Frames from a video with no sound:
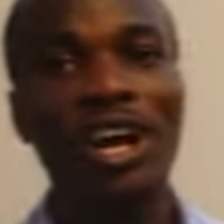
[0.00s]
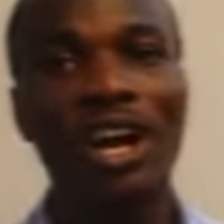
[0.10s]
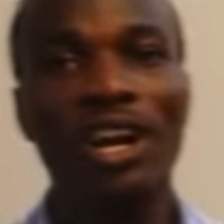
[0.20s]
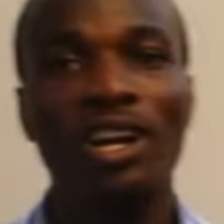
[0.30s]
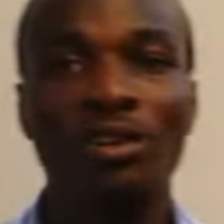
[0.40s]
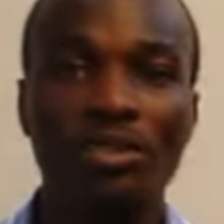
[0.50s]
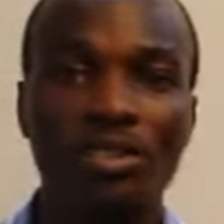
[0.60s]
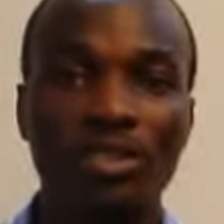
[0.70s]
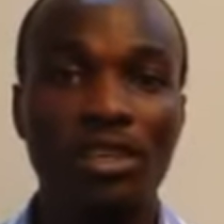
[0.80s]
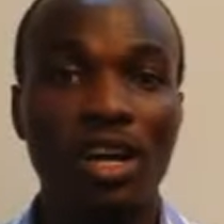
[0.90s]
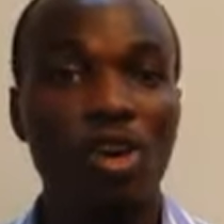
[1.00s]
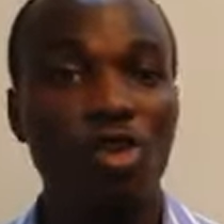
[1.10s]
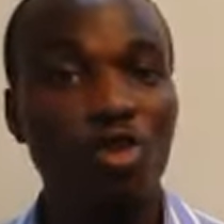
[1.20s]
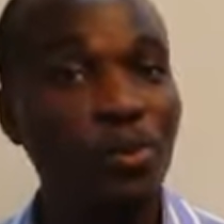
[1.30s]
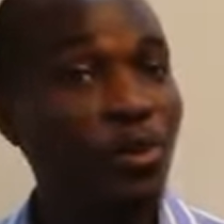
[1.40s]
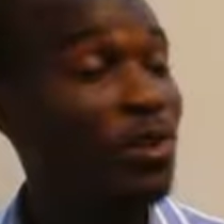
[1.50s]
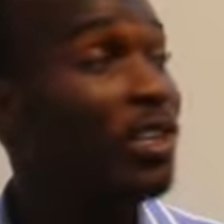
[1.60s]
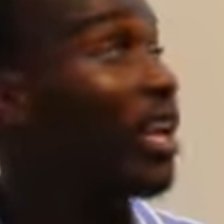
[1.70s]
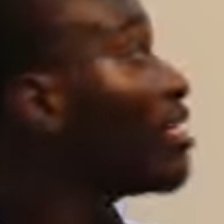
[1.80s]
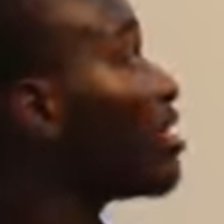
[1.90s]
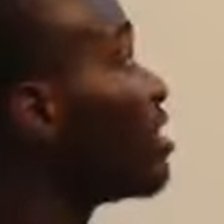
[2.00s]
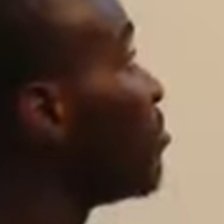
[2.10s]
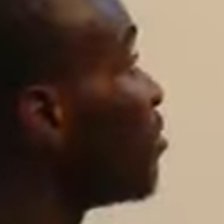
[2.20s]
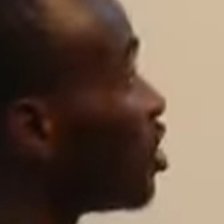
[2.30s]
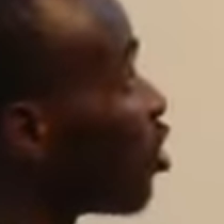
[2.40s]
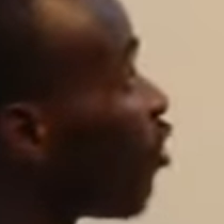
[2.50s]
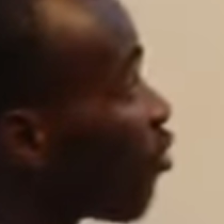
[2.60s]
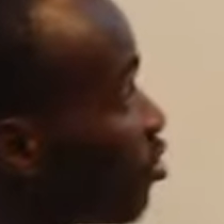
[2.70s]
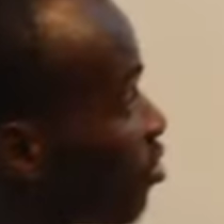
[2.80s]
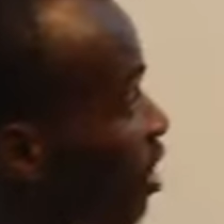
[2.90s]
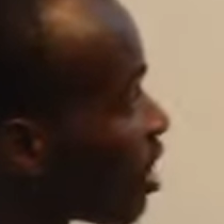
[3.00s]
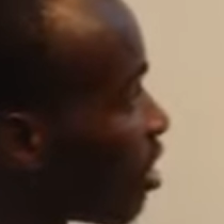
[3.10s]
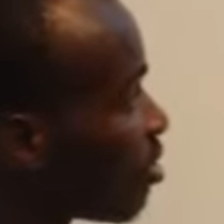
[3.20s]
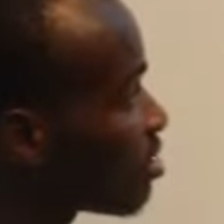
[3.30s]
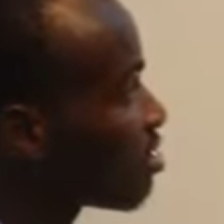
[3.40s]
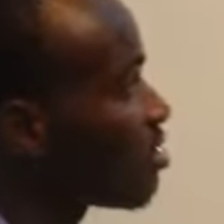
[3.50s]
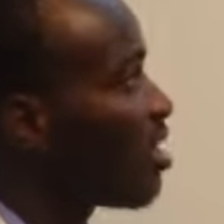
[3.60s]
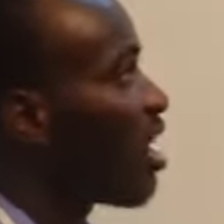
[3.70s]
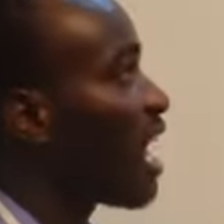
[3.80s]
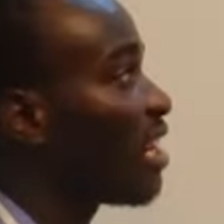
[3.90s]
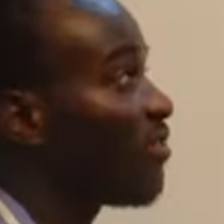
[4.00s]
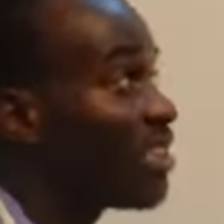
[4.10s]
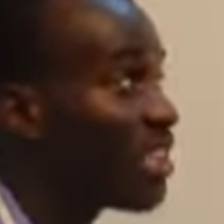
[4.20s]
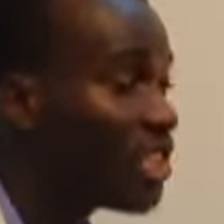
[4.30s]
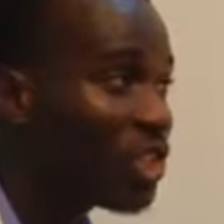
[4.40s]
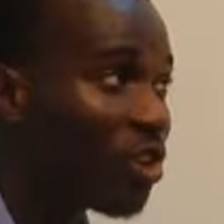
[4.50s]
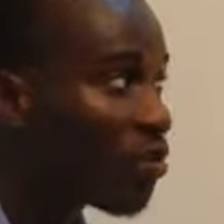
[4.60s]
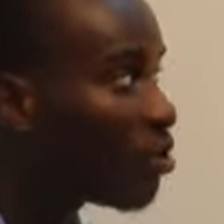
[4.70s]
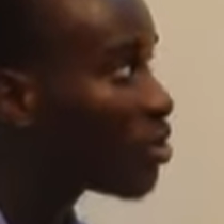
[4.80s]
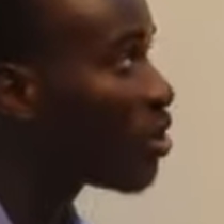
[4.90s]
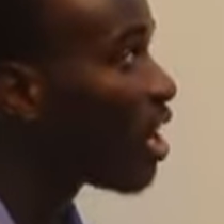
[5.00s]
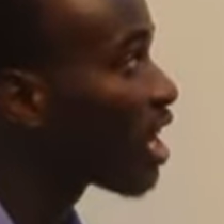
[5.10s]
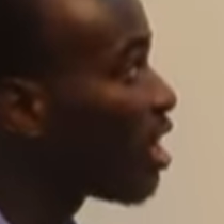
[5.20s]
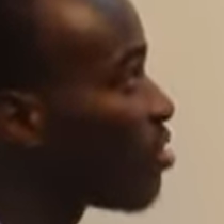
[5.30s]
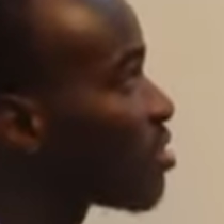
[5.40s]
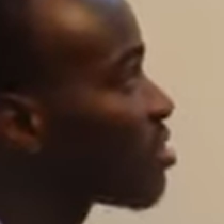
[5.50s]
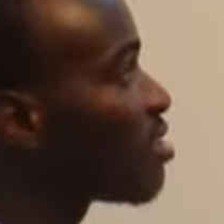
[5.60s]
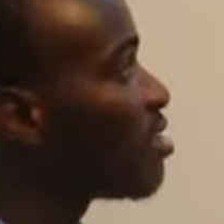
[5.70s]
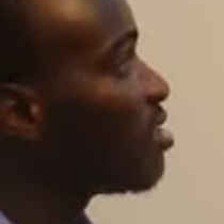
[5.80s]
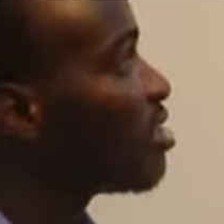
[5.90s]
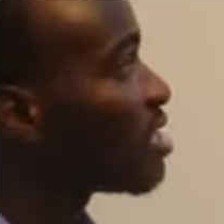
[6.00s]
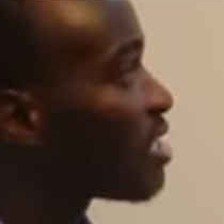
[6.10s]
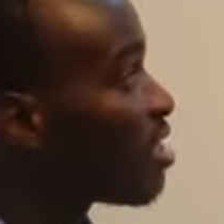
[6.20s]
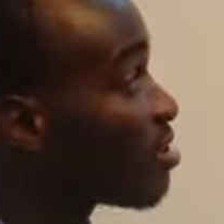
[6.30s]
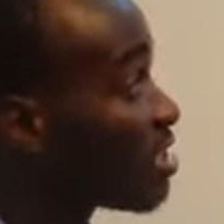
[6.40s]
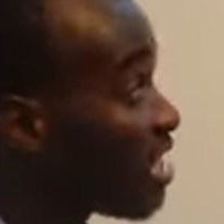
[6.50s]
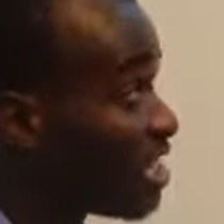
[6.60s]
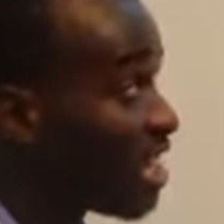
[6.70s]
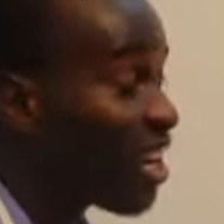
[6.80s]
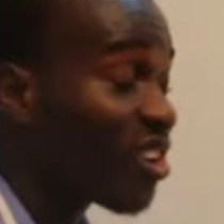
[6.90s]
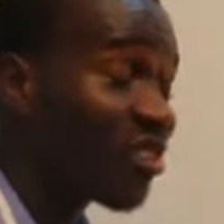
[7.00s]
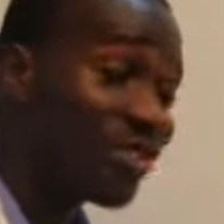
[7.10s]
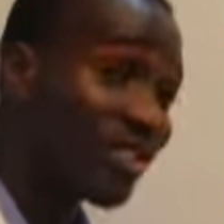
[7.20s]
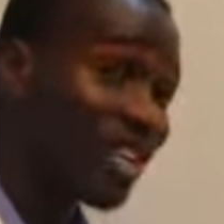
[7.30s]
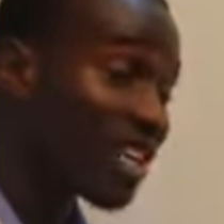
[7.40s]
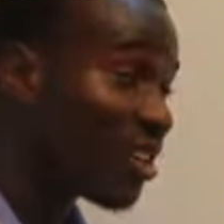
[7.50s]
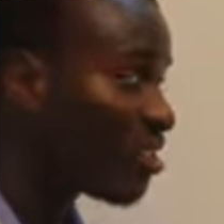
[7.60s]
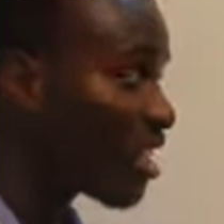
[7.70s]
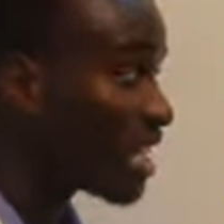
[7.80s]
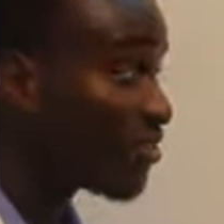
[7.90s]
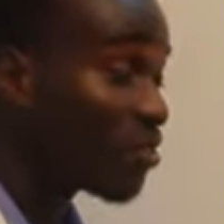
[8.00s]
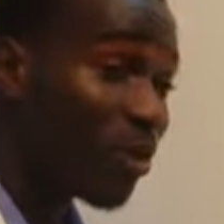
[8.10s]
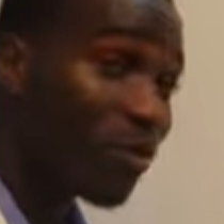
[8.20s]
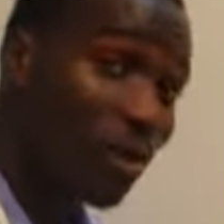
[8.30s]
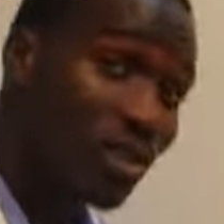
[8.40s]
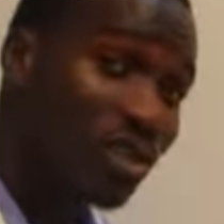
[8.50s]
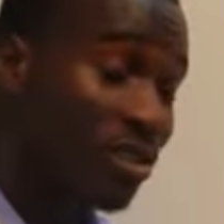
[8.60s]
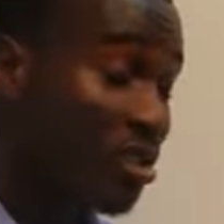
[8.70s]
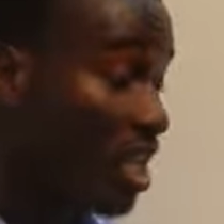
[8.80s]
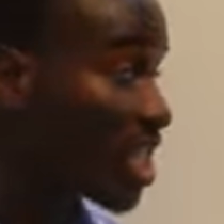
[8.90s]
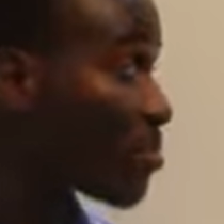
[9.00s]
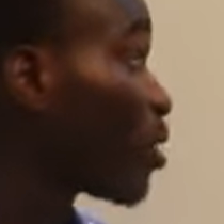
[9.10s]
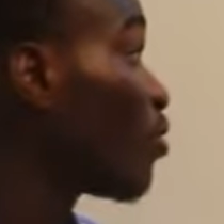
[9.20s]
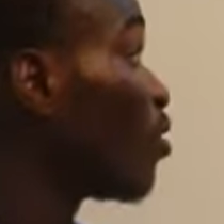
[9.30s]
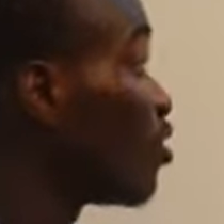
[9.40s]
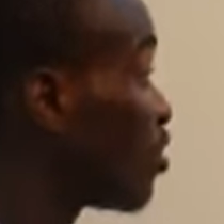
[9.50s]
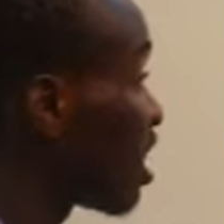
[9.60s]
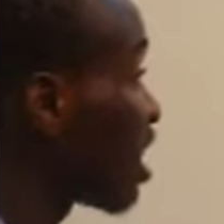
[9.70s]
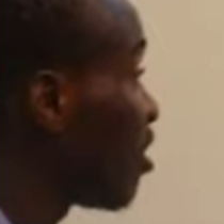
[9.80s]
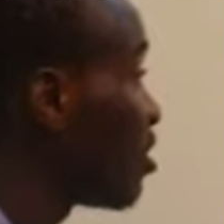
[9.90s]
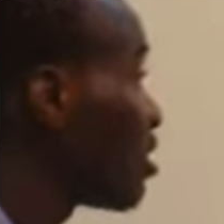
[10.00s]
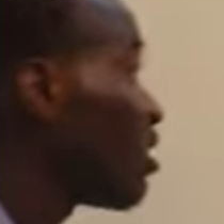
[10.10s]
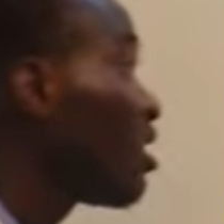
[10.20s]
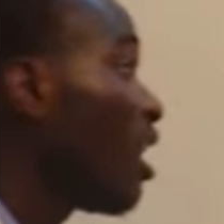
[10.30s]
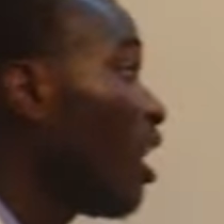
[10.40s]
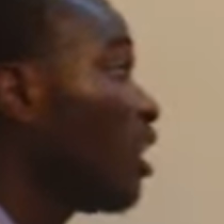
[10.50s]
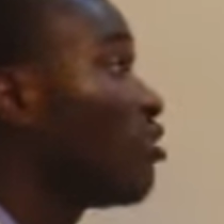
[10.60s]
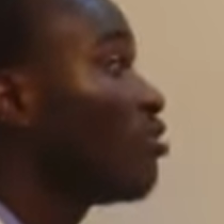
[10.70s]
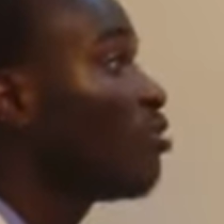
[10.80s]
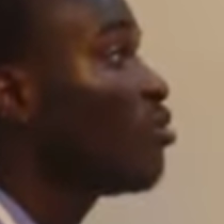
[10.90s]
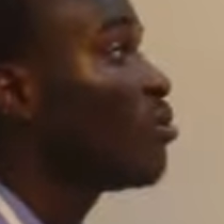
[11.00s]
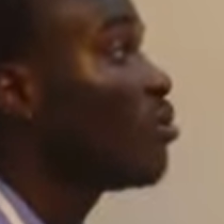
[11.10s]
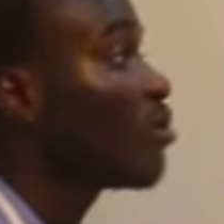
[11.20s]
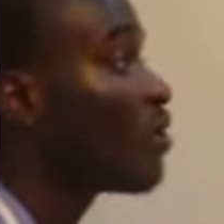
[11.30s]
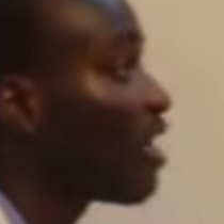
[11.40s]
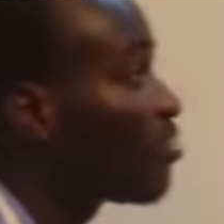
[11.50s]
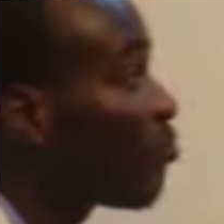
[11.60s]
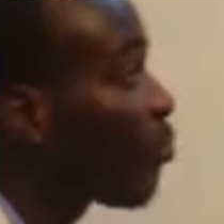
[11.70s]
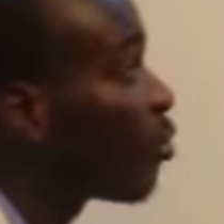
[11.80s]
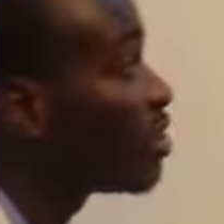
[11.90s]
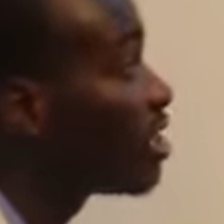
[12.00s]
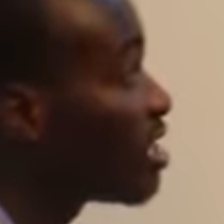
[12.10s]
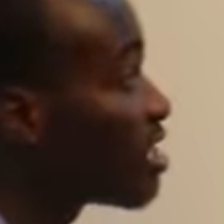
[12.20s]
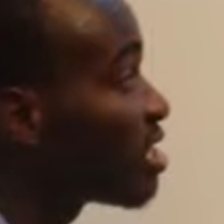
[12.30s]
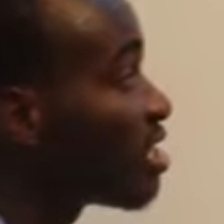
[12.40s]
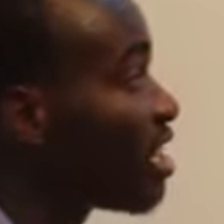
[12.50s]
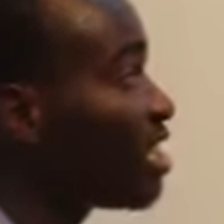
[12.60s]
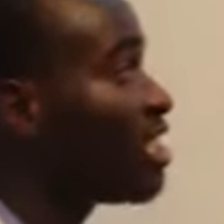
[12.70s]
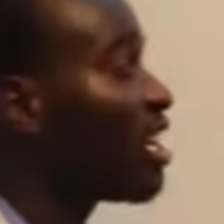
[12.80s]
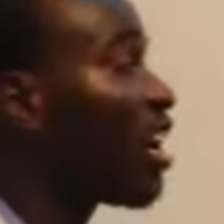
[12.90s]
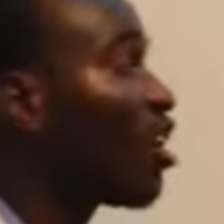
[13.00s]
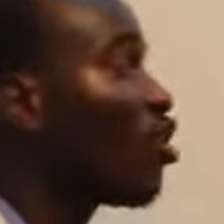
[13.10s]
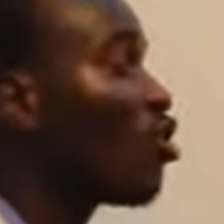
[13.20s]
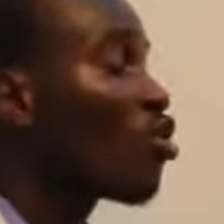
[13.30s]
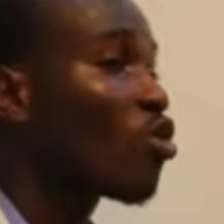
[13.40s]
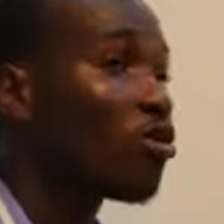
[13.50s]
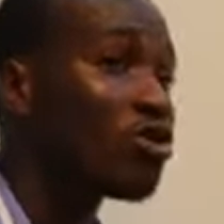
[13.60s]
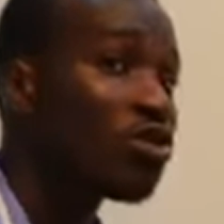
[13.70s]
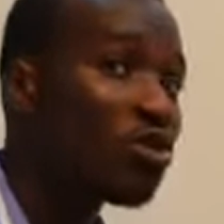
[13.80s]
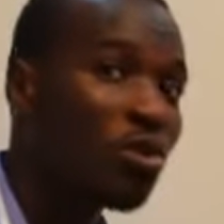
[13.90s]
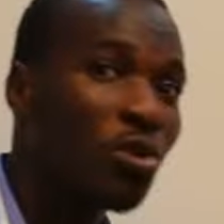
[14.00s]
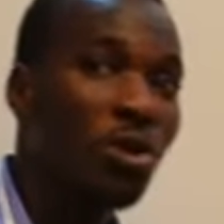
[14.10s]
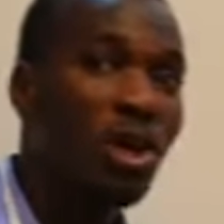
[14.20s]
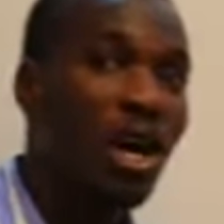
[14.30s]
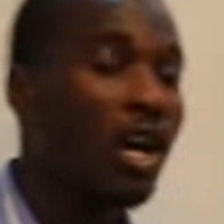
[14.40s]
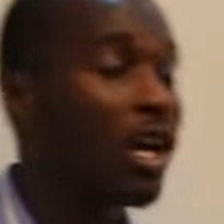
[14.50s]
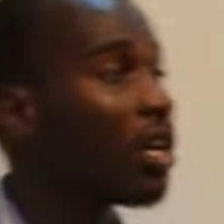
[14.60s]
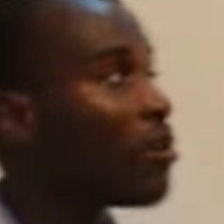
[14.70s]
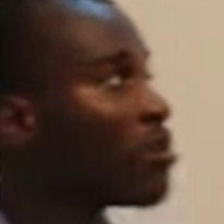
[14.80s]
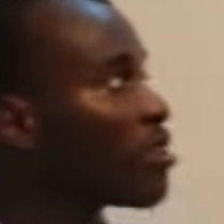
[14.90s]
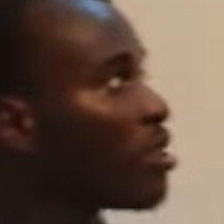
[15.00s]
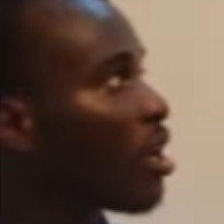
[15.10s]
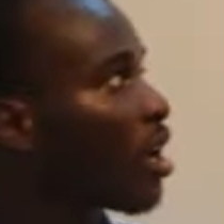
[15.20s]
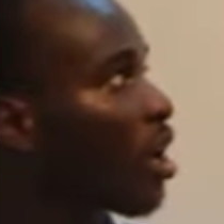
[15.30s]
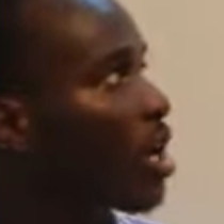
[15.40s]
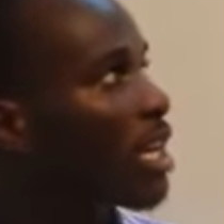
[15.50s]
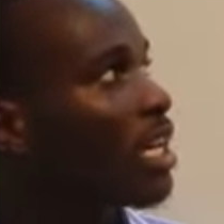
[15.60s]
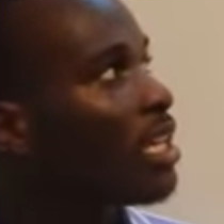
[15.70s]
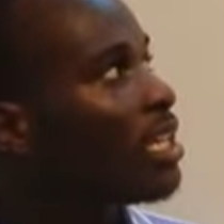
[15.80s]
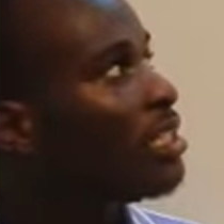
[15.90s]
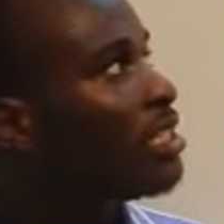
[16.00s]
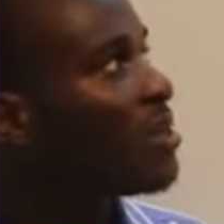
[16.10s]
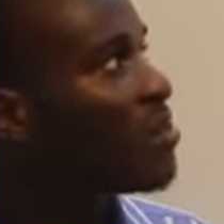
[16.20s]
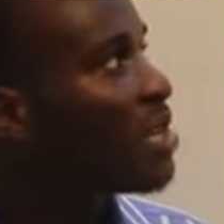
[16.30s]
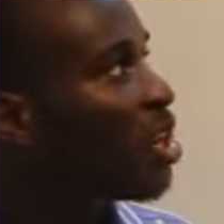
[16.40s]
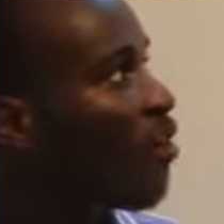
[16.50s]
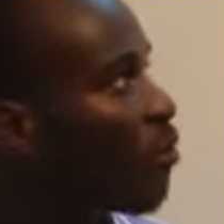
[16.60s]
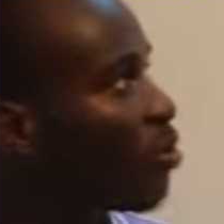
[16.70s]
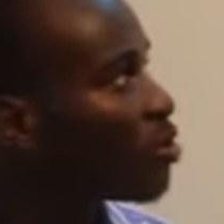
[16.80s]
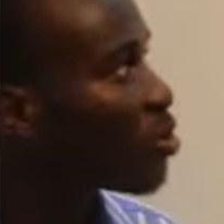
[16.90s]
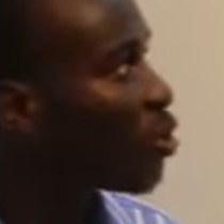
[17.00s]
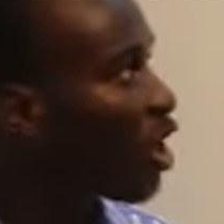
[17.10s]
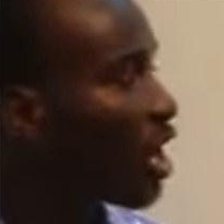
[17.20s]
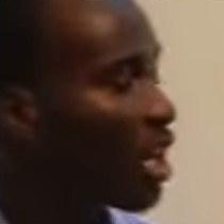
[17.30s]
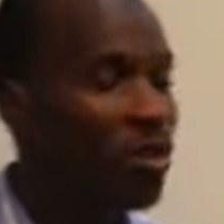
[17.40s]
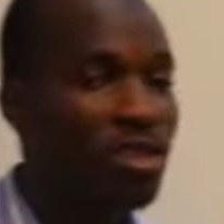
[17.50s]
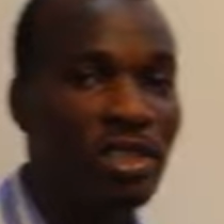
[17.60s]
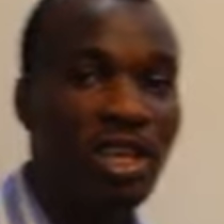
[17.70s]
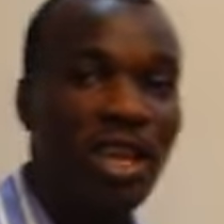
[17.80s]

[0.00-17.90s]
account, and we'll be looking at the meaning of control accounts, advantages of control accounts, sales ledger control account as a form of what aspect of control account, and we'll be looking at purchase ledger control accounts. Okay, the meaning of control account.